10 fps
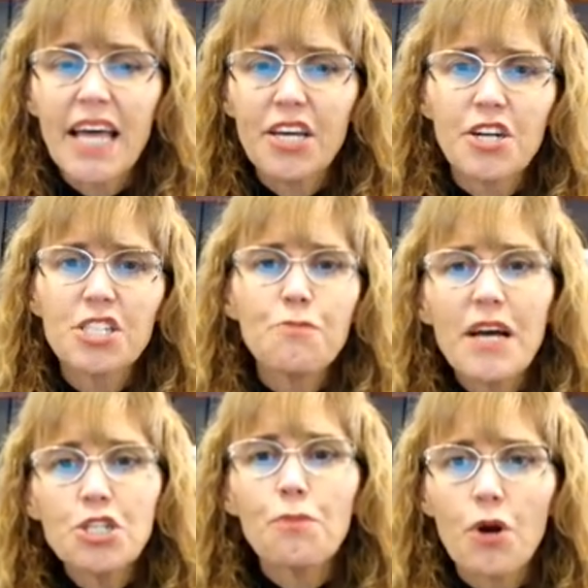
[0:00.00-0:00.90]
are
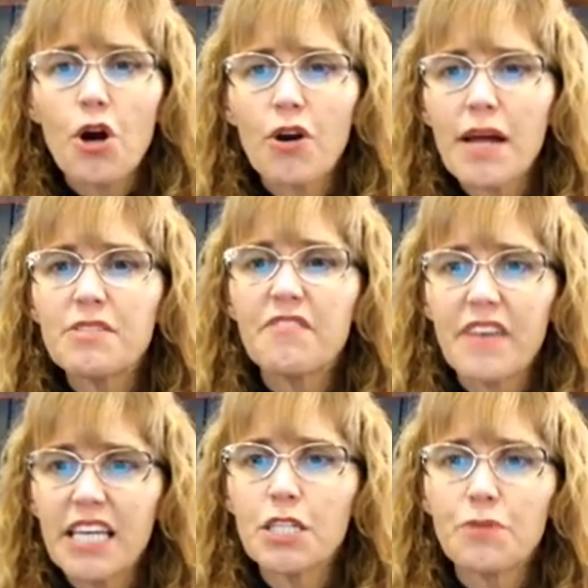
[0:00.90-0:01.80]
special programs
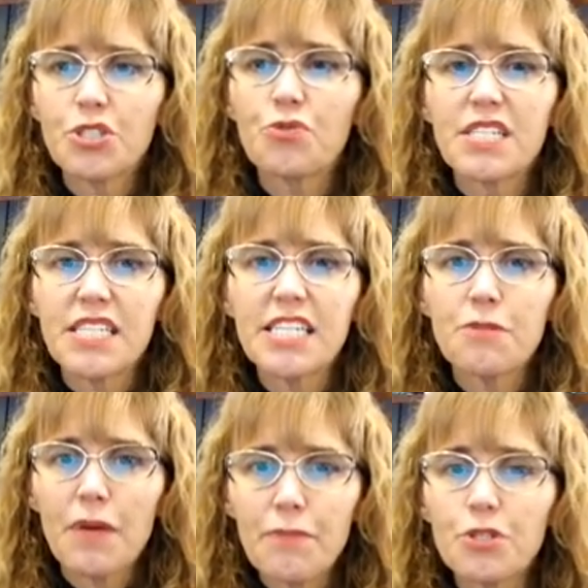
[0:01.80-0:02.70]
available to assist
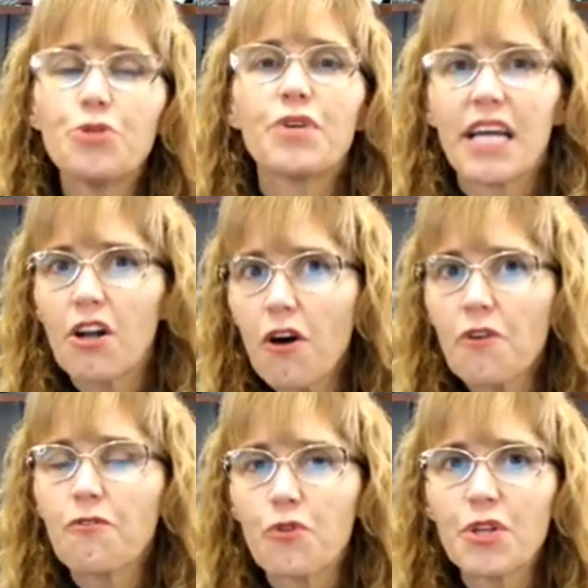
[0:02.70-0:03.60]
people who cannot
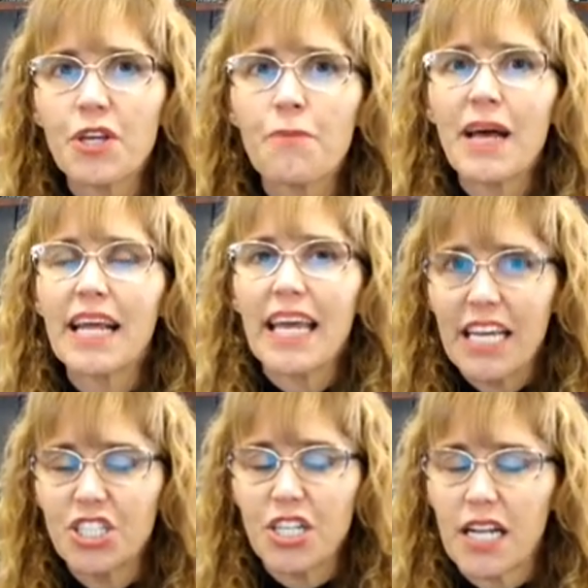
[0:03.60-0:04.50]
afford their
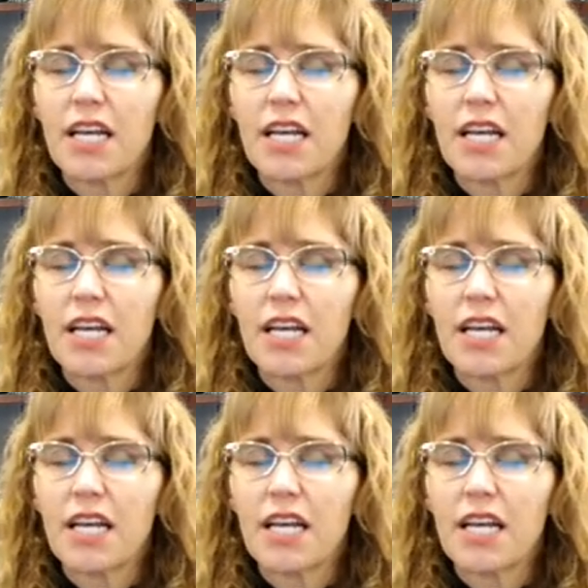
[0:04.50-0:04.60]
medication.